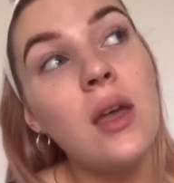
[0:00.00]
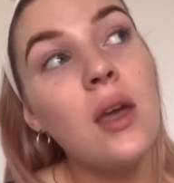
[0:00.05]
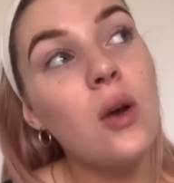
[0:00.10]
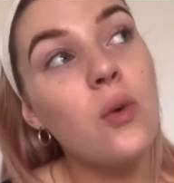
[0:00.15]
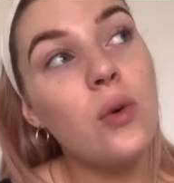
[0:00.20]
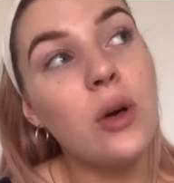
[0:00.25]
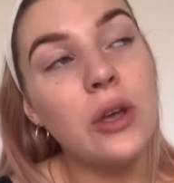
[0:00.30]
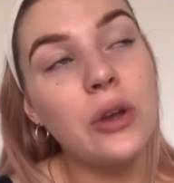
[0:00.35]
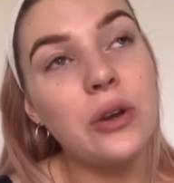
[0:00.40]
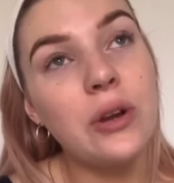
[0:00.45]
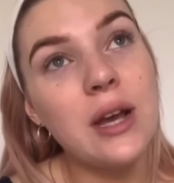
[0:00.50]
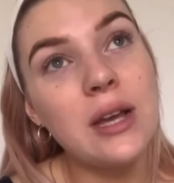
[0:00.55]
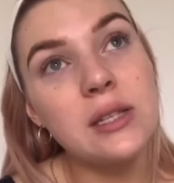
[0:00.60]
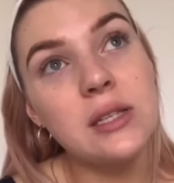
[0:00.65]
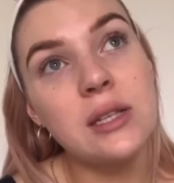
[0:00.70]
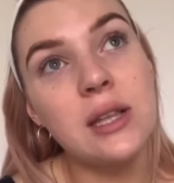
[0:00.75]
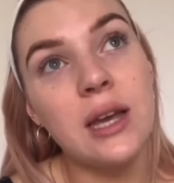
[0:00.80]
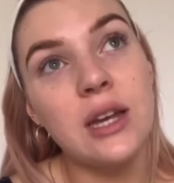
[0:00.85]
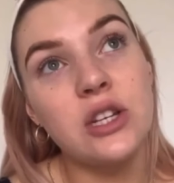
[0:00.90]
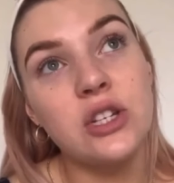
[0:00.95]
while you're in
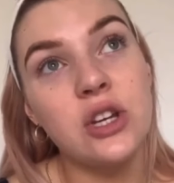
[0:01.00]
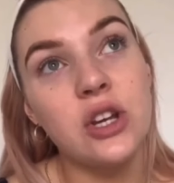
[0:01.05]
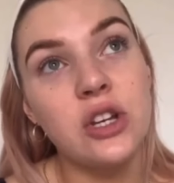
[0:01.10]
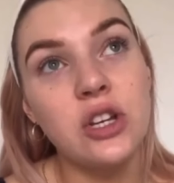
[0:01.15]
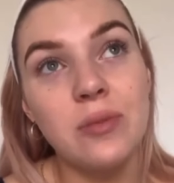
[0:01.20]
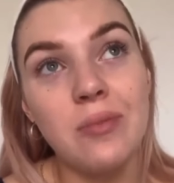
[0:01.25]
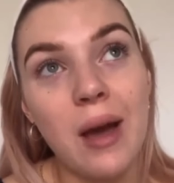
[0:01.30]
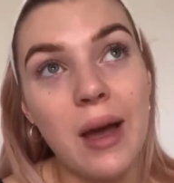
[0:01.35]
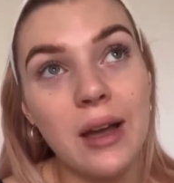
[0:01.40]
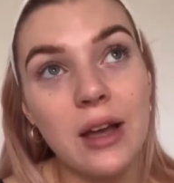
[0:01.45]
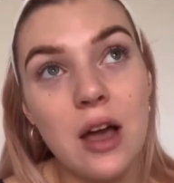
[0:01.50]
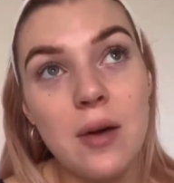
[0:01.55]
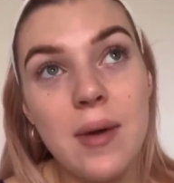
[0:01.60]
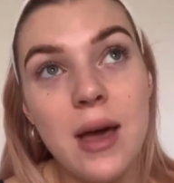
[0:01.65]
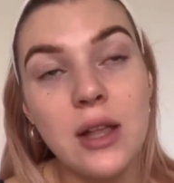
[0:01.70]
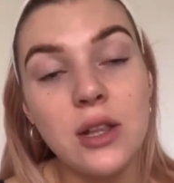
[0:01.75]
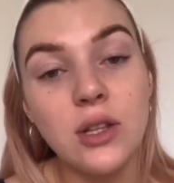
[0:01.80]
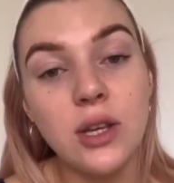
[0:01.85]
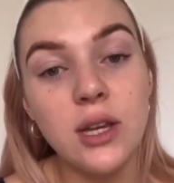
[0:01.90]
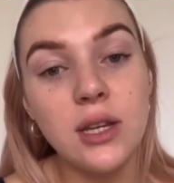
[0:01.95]
isolation, you might come
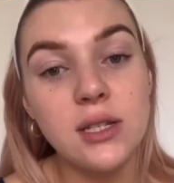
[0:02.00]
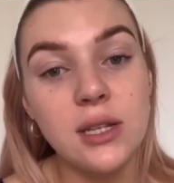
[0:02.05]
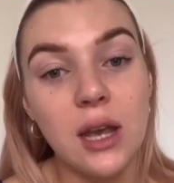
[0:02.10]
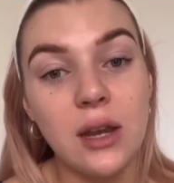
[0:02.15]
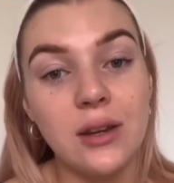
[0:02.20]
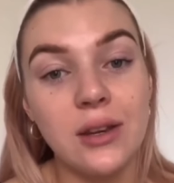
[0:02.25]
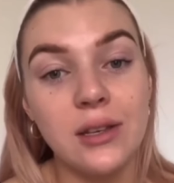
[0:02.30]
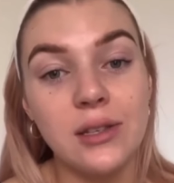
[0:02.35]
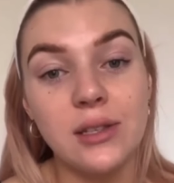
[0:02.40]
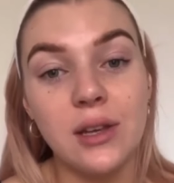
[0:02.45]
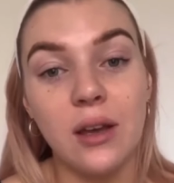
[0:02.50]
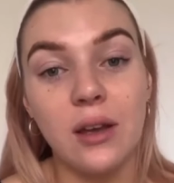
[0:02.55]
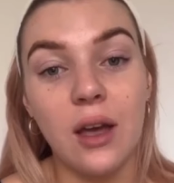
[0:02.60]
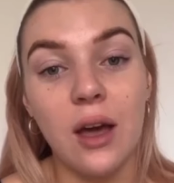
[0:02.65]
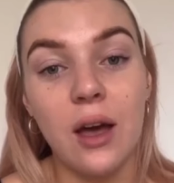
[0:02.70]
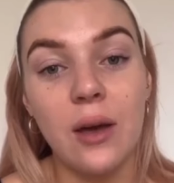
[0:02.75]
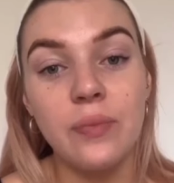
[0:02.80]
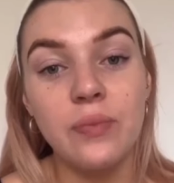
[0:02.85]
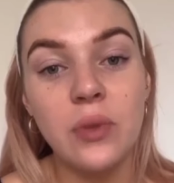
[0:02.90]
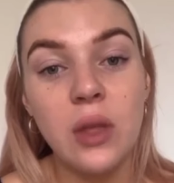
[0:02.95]
out looking 10 years
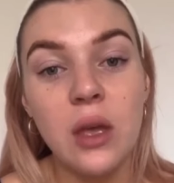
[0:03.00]
younger.